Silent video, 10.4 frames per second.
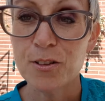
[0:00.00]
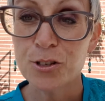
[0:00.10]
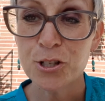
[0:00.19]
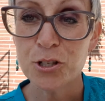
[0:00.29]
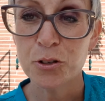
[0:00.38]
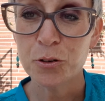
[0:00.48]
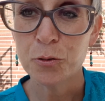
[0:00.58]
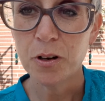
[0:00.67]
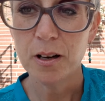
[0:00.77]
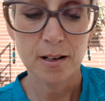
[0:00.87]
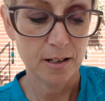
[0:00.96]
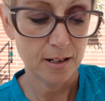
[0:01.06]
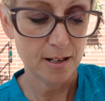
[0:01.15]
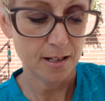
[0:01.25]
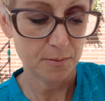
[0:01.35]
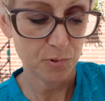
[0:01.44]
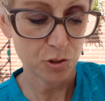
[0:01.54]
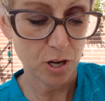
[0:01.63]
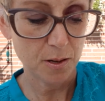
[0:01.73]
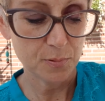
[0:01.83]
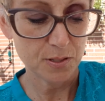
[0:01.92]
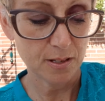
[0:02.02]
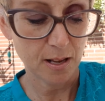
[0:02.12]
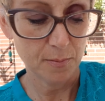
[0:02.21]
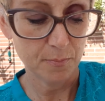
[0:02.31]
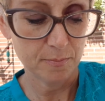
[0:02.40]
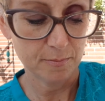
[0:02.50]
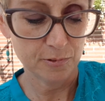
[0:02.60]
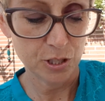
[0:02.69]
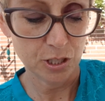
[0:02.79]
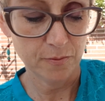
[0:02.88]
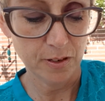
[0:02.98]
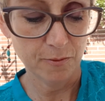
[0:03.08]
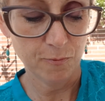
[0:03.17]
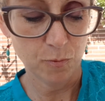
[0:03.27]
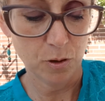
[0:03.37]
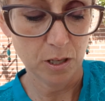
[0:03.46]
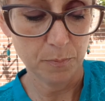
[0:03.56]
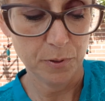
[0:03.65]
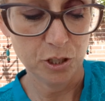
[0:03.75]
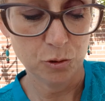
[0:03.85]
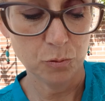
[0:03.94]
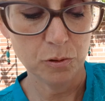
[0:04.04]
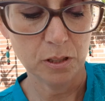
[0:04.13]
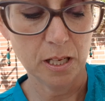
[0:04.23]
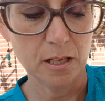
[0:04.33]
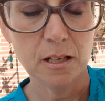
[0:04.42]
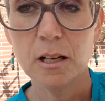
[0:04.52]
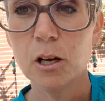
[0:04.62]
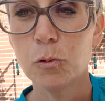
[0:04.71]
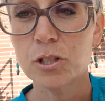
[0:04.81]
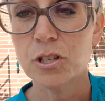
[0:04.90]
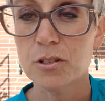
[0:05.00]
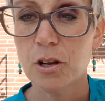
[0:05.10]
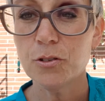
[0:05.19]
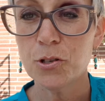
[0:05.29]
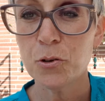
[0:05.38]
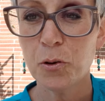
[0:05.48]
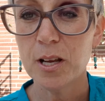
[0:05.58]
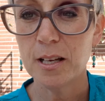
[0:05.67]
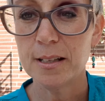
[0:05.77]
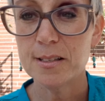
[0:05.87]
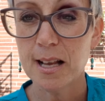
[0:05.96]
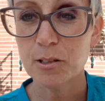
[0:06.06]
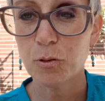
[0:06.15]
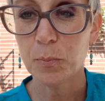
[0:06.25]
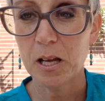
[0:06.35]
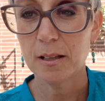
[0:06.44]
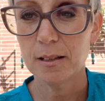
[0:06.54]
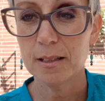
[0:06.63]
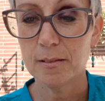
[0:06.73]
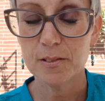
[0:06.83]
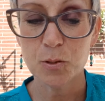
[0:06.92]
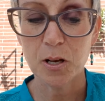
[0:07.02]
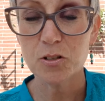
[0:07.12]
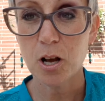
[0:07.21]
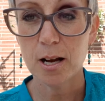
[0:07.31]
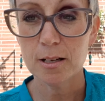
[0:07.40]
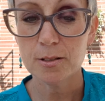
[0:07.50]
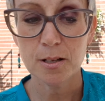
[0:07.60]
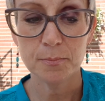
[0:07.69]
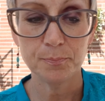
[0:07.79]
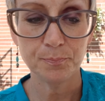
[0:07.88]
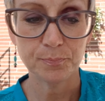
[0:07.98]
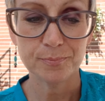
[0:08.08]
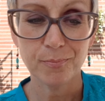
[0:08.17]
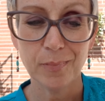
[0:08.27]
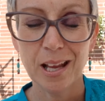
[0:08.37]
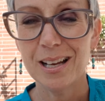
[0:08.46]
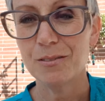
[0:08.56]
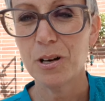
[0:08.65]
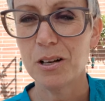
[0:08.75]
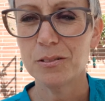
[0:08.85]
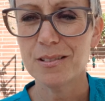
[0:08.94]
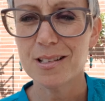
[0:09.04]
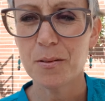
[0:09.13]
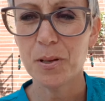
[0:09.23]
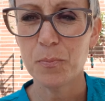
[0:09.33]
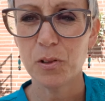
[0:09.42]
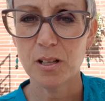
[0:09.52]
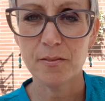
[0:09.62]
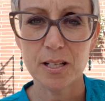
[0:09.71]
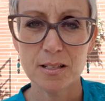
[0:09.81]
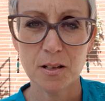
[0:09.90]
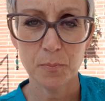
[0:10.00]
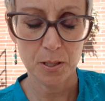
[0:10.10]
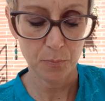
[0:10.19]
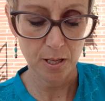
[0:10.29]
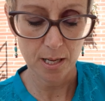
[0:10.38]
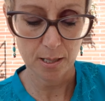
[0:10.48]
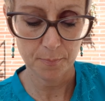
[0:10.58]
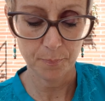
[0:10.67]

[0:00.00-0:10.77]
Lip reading: 2 drops I'm reserving for patchouli, which is also a great insect repellent. It smells awesome. Well, some people love it, some people hate it.